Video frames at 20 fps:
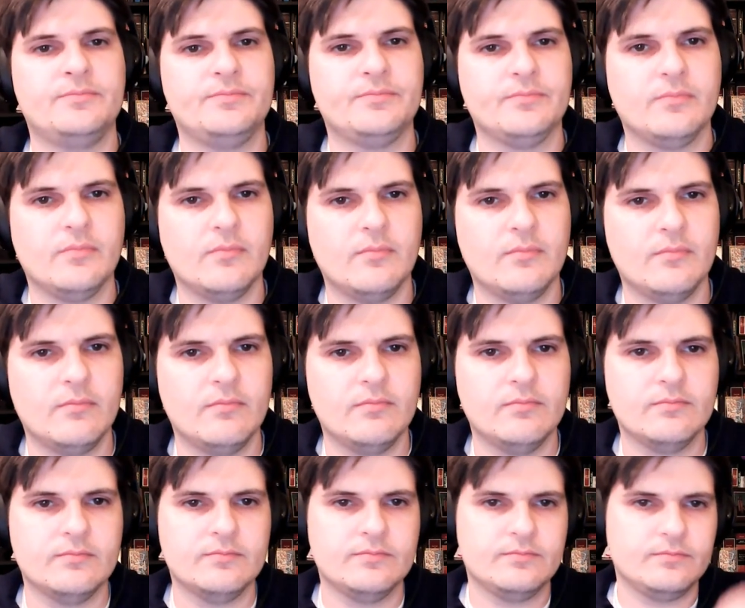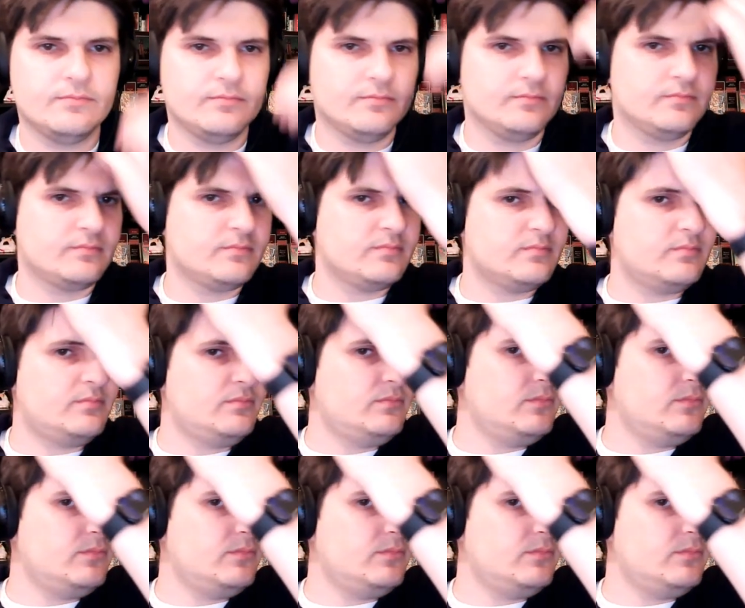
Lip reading: No one is speaking in this clip.